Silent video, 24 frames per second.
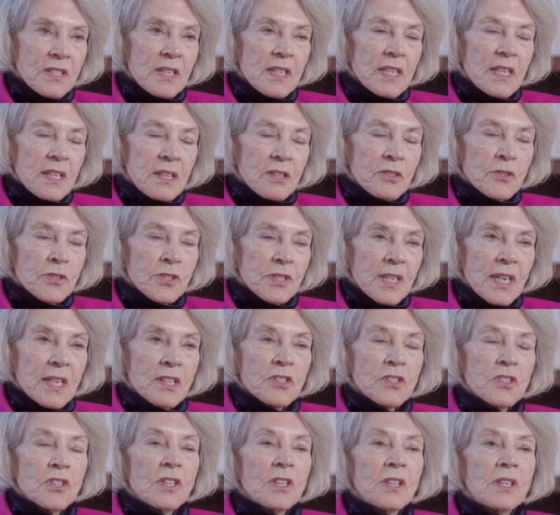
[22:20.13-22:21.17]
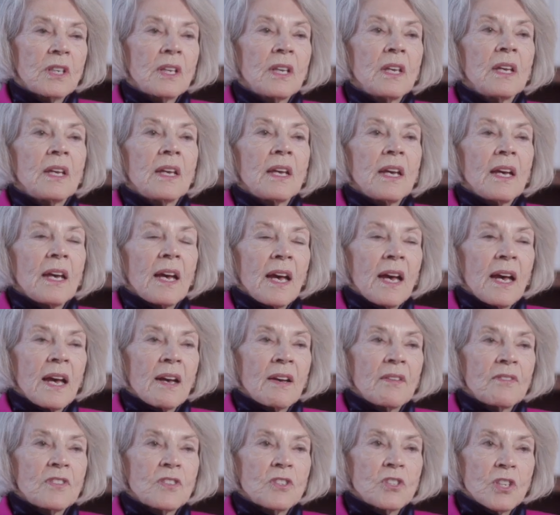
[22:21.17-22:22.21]
intersection
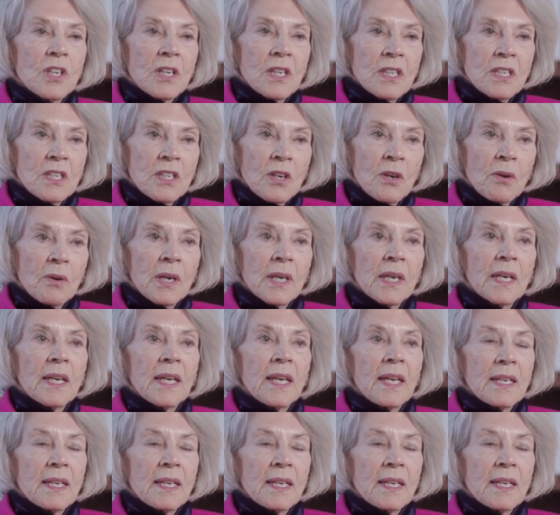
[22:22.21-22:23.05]
of Shenandoah